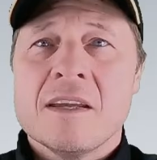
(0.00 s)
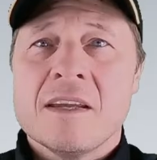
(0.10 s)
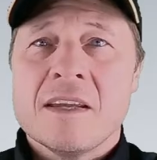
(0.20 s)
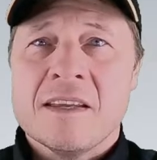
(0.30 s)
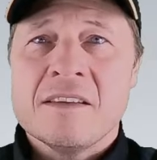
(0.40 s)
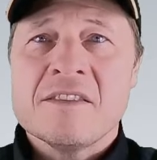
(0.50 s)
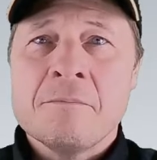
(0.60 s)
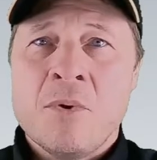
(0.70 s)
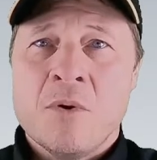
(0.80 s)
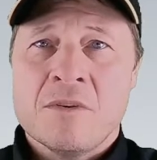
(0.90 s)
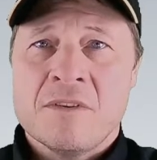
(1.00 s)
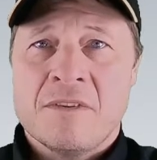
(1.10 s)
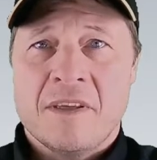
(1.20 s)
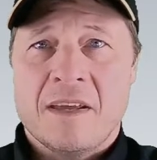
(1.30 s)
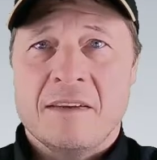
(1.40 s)
It is
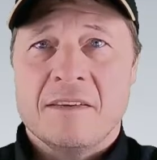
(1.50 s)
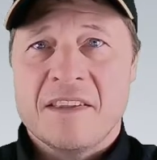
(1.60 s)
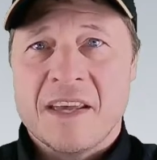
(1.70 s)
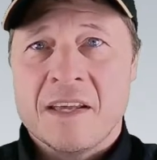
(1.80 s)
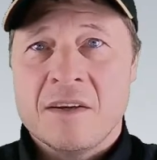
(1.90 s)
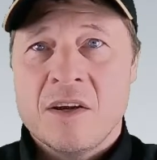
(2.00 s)
important then that